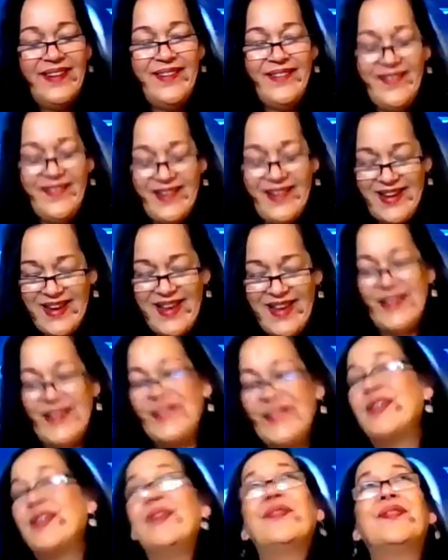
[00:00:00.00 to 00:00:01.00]

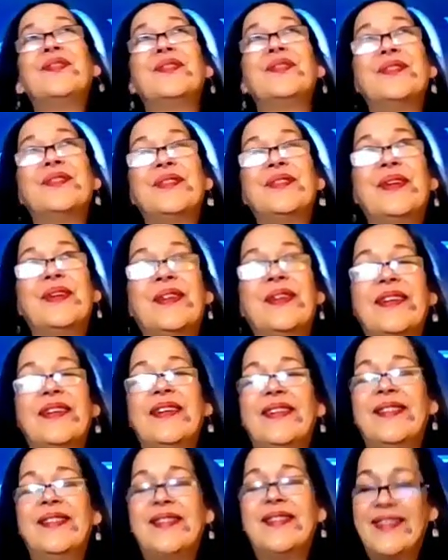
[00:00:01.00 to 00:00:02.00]
Okay, so for
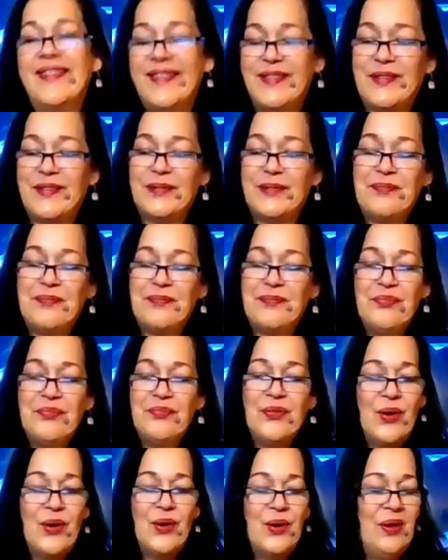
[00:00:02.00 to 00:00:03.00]
Taurus,
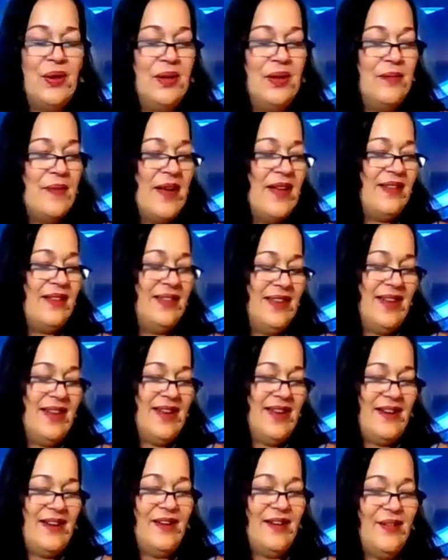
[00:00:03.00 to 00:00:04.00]
all about
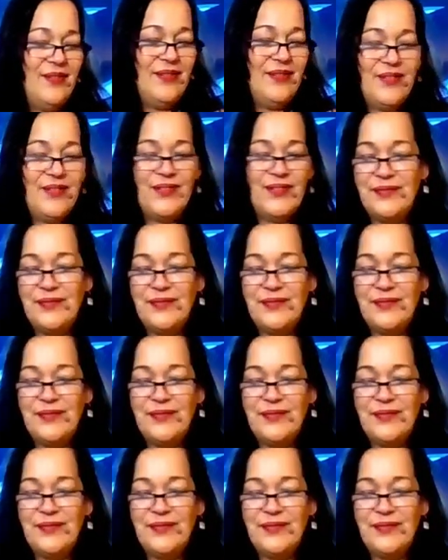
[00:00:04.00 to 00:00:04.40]
love.